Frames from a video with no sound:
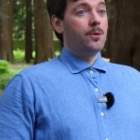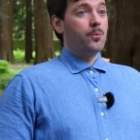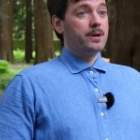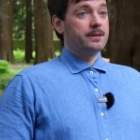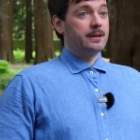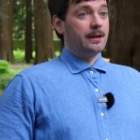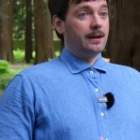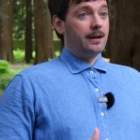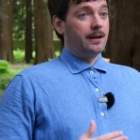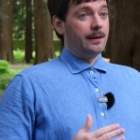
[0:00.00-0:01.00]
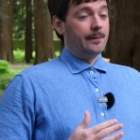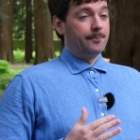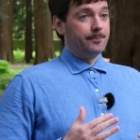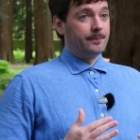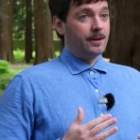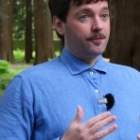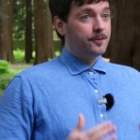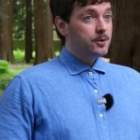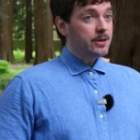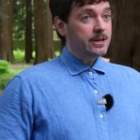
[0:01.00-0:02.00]
with uh, um, a
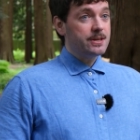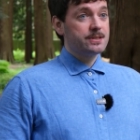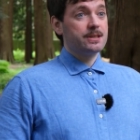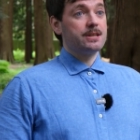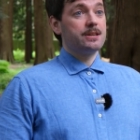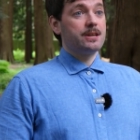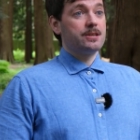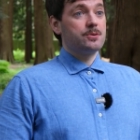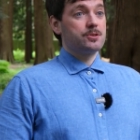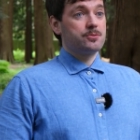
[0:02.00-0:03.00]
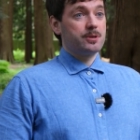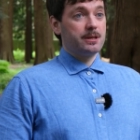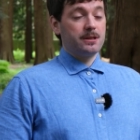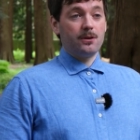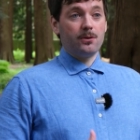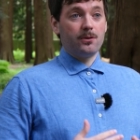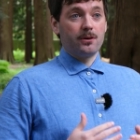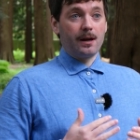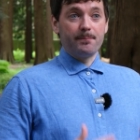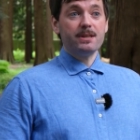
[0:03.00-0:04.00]
few years in the industry
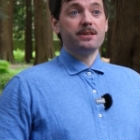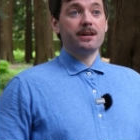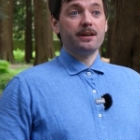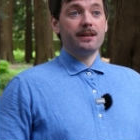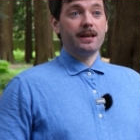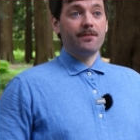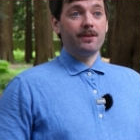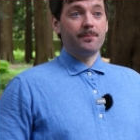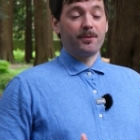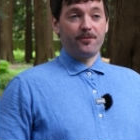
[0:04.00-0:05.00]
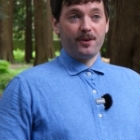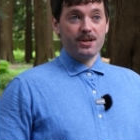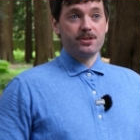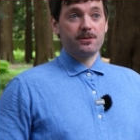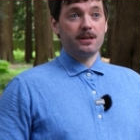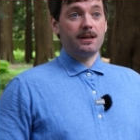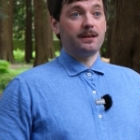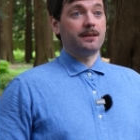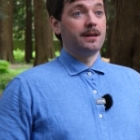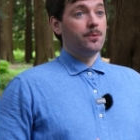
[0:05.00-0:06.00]
or a mid-career level professional